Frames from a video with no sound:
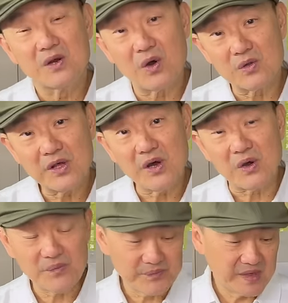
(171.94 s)

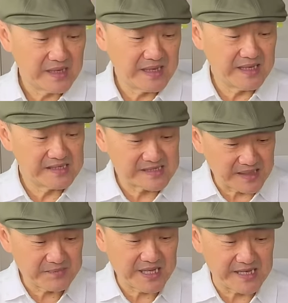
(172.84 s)
Although, in
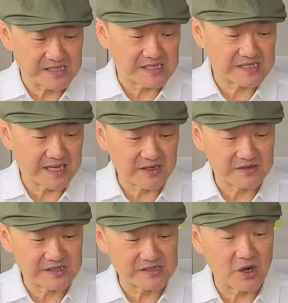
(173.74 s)
some cases, like on
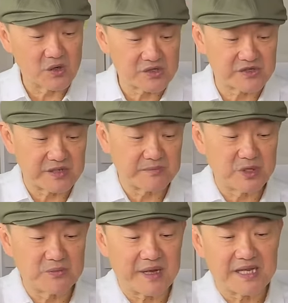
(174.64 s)
this Oak Street
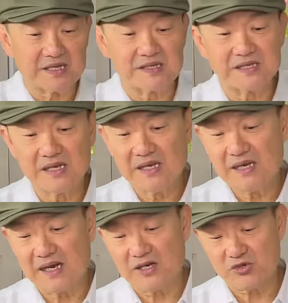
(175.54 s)
Bootmakers
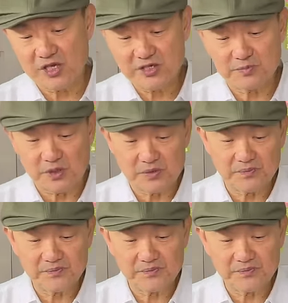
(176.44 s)
trench boot,